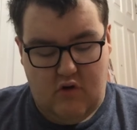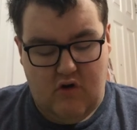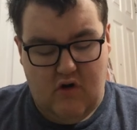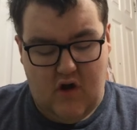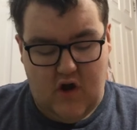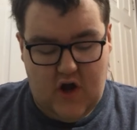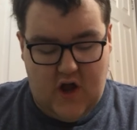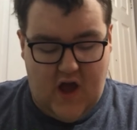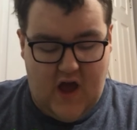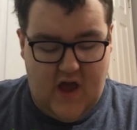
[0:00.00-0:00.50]

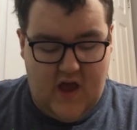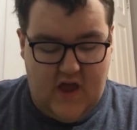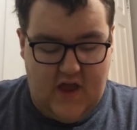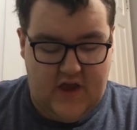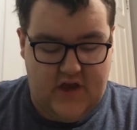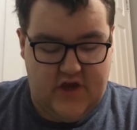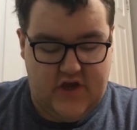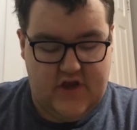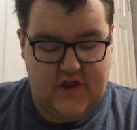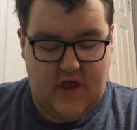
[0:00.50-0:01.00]
Clark,
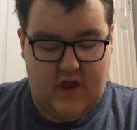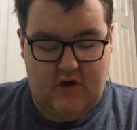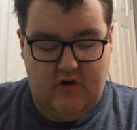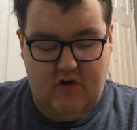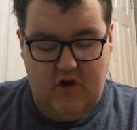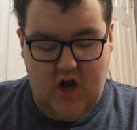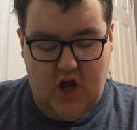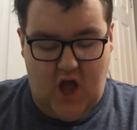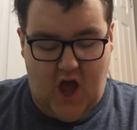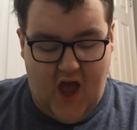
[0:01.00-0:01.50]
and she's like,
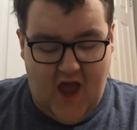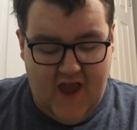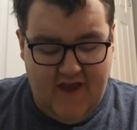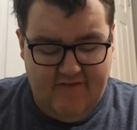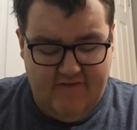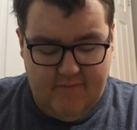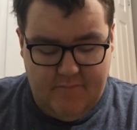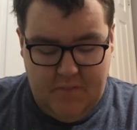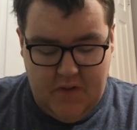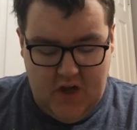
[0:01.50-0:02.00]
Clark, I
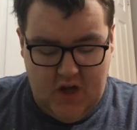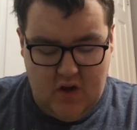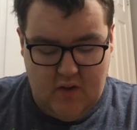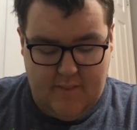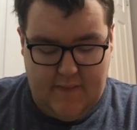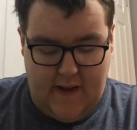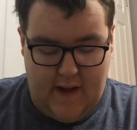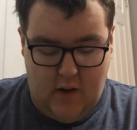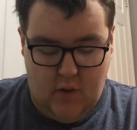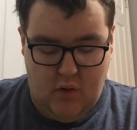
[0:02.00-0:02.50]
have a
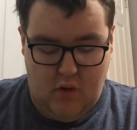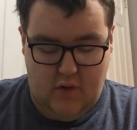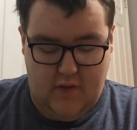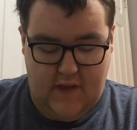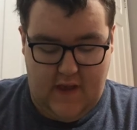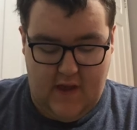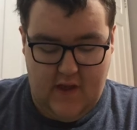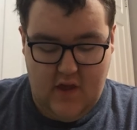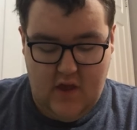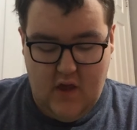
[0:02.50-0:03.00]
meteor power
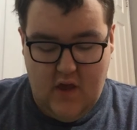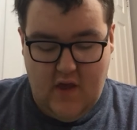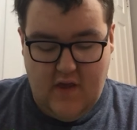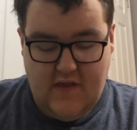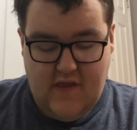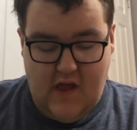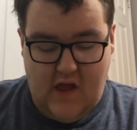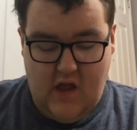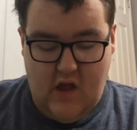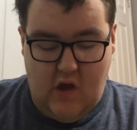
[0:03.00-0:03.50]
that
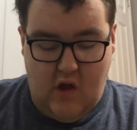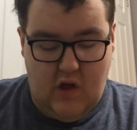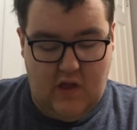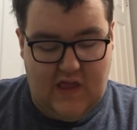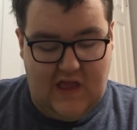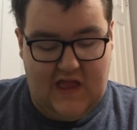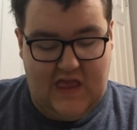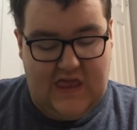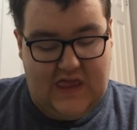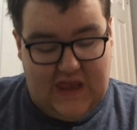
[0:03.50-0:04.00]
that
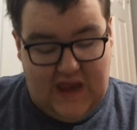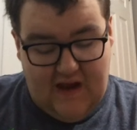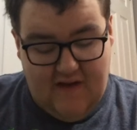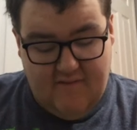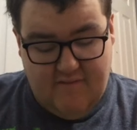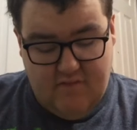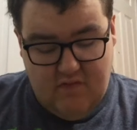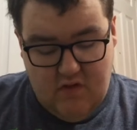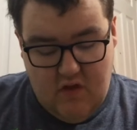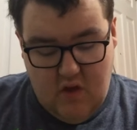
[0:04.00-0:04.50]
that
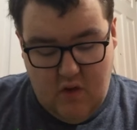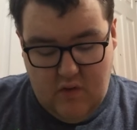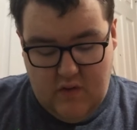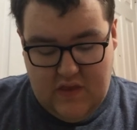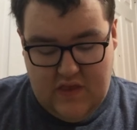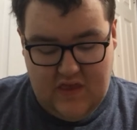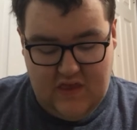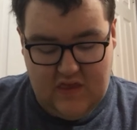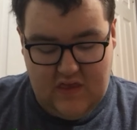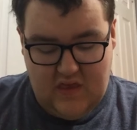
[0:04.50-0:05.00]
saves
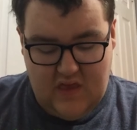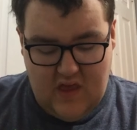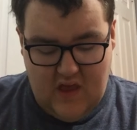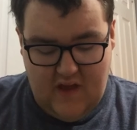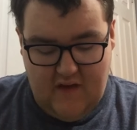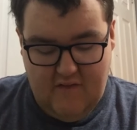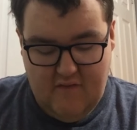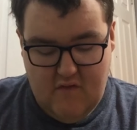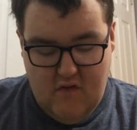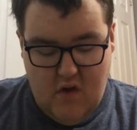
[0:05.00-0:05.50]
Lois's
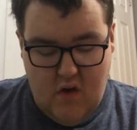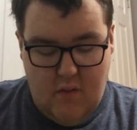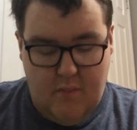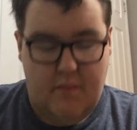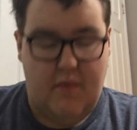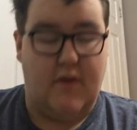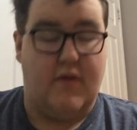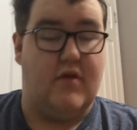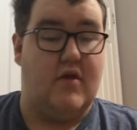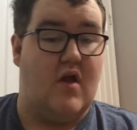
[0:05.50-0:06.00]
life,
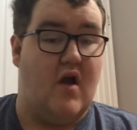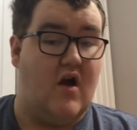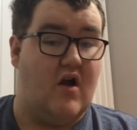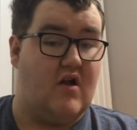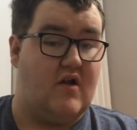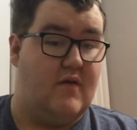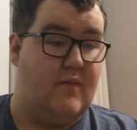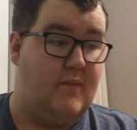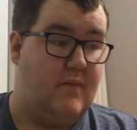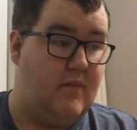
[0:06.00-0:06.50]
but
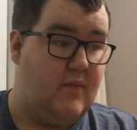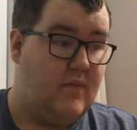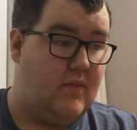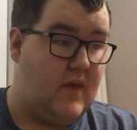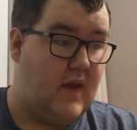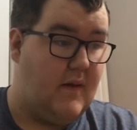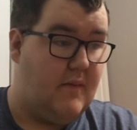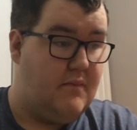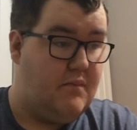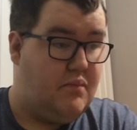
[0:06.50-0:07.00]
not
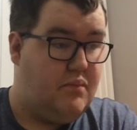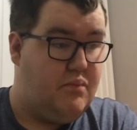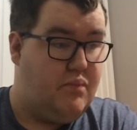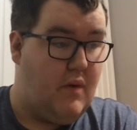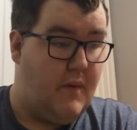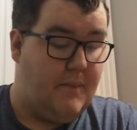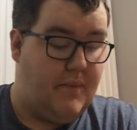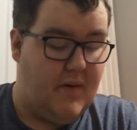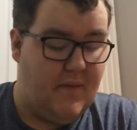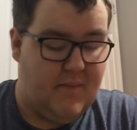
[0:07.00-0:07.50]
that
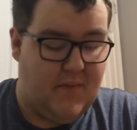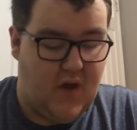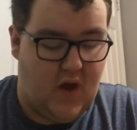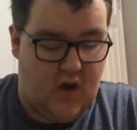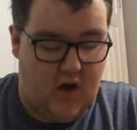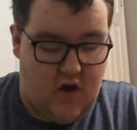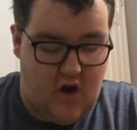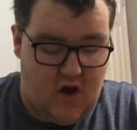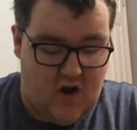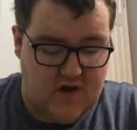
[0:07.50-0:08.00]
but put me
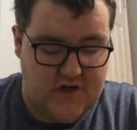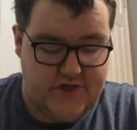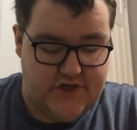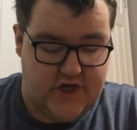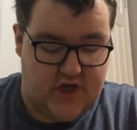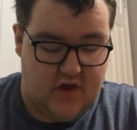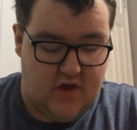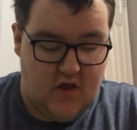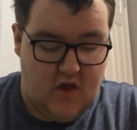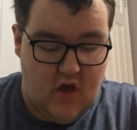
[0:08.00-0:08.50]

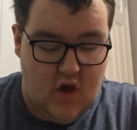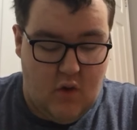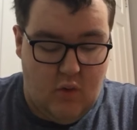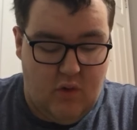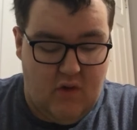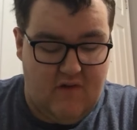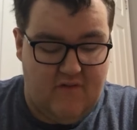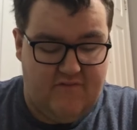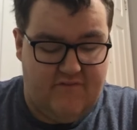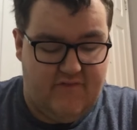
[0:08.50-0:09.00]
unconscious.
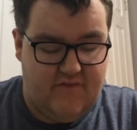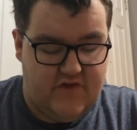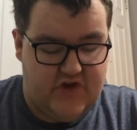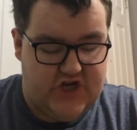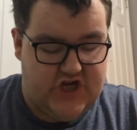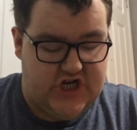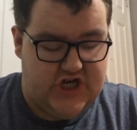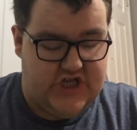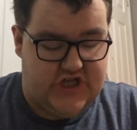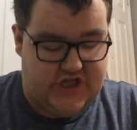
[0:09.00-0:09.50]
What if
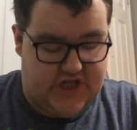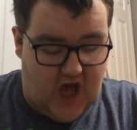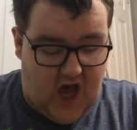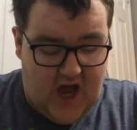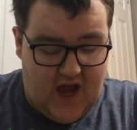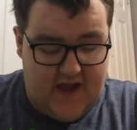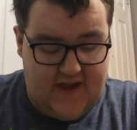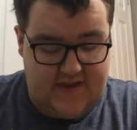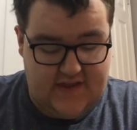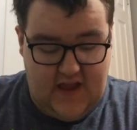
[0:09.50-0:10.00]
she
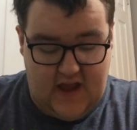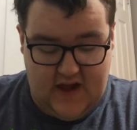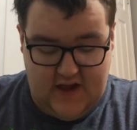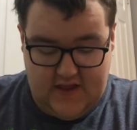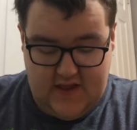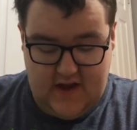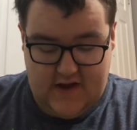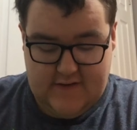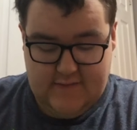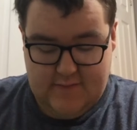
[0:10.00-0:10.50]
dies
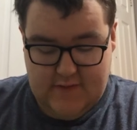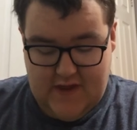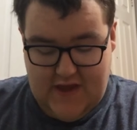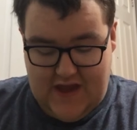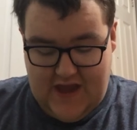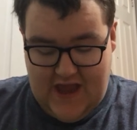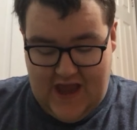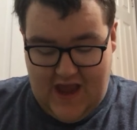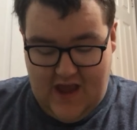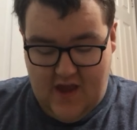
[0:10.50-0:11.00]
next time?